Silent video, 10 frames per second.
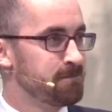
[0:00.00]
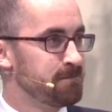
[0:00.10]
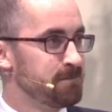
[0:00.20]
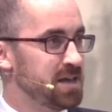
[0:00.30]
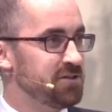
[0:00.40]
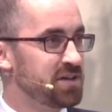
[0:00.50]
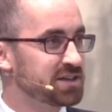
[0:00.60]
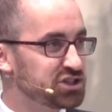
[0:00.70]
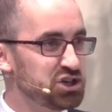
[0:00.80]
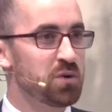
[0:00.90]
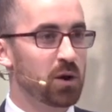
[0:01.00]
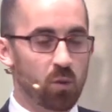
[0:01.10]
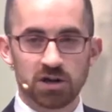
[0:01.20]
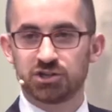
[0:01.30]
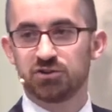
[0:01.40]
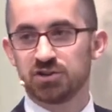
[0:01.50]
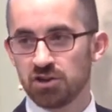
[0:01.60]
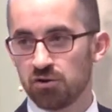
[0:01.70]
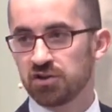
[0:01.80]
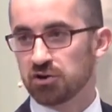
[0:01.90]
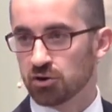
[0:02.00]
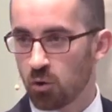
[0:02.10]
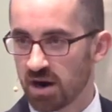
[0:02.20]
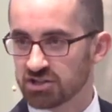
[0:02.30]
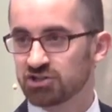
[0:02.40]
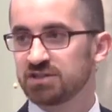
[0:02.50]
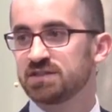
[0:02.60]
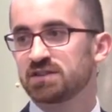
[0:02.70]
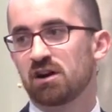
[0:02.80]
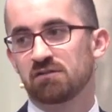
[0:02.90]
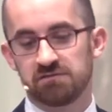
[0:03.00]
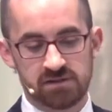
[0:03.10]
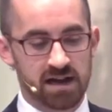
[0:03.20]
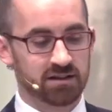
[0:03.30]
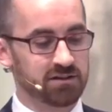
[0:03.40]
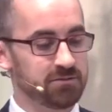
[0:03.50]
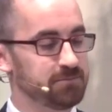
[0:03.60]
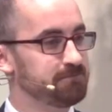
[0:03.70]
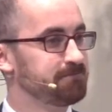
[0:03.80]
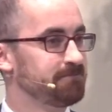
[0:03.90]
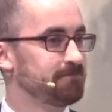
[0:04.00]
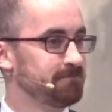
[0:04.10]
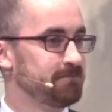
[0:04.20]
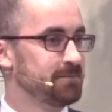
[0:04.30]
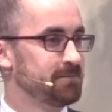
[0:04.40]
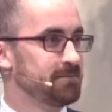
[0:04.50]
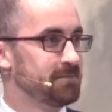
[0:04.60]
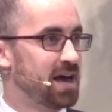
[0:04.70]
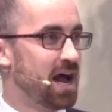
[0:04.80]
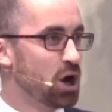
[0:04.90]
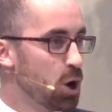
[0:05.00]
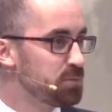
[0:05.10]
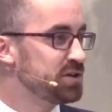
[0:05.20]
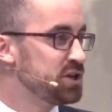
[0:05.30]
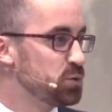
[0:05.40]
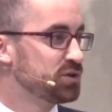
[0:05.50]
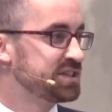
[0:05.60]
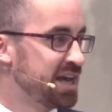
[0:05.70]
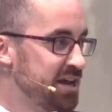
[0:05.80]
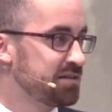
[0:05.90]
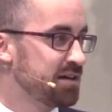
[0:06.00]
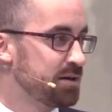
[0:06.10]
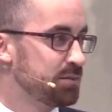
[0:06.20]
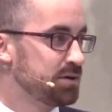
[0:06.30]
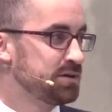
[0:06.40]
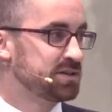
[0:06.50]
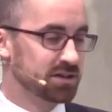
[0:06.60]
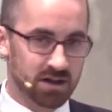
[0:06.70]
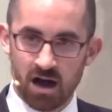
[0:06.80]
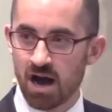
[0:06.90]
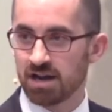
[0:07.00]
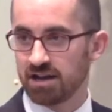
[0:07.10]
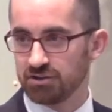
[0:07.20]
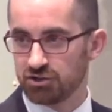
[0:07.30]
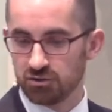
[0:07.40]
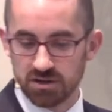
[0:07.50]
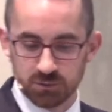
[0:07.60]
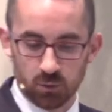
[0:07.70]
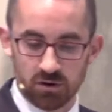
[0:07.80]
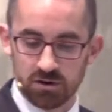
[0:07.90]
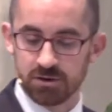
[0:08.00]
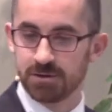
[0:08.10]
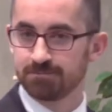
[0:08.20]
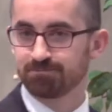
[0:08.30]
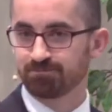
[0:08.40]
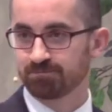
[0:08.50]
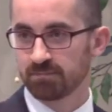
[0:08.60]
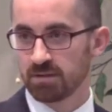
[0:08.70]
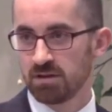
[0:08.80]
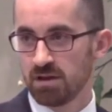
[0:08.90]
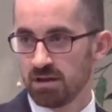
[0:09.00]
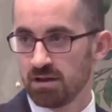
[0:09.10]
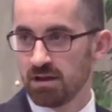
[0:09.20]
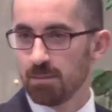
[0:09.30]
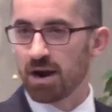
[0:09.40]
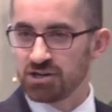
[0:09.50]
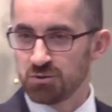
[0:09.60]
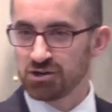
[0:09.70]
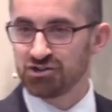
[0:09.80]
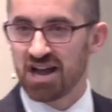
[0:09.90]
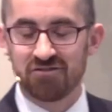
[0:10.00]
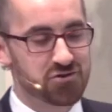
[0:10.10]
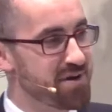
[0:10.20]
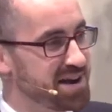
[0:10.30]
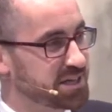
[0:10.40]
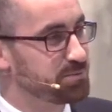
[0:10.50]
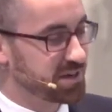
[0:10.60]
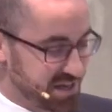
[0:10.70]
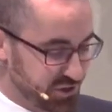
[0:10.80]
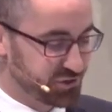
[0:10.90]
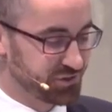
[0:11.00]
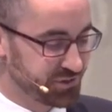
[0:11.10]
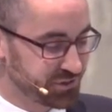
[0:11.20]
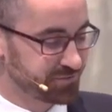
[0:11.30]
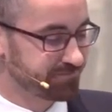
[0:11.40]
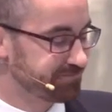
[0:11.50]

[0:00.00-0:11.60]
If that's you, I want you to know that your questions are valid. And I hope that you will take them to God and to his word. But I do want you to have the right expectations.